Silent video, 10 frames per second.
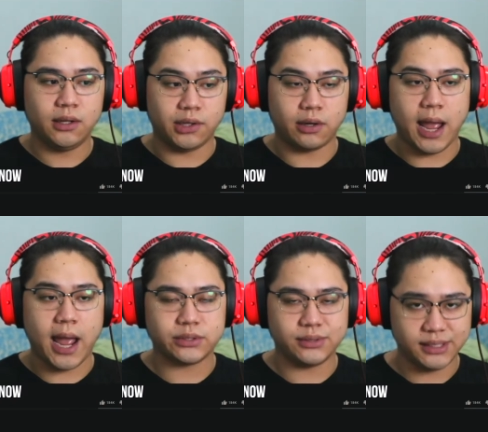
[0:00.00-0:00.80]
They're
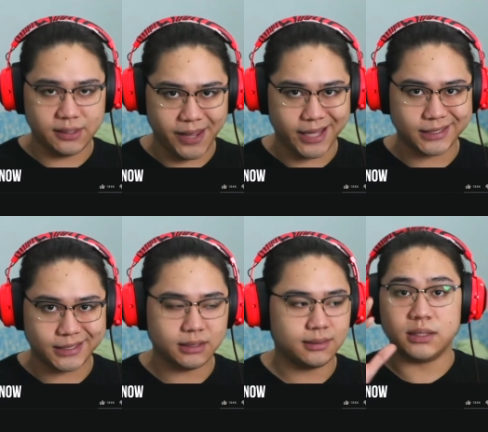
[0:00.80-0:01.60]
actually the
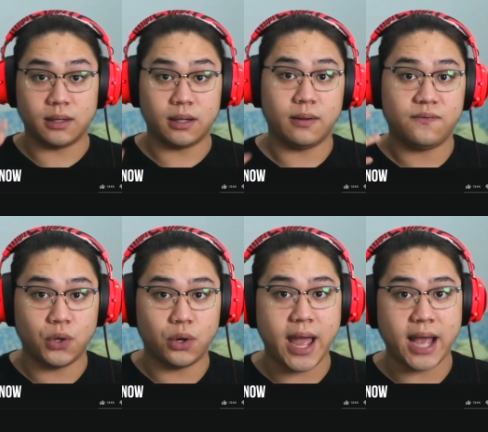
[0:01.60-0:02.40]
best. The
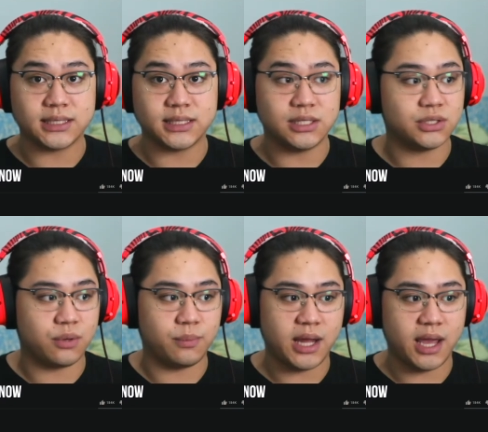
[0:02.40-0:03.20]
floor Axies,
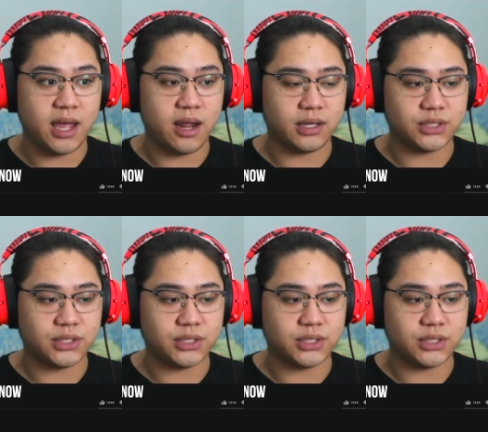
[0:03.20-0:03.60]
terminator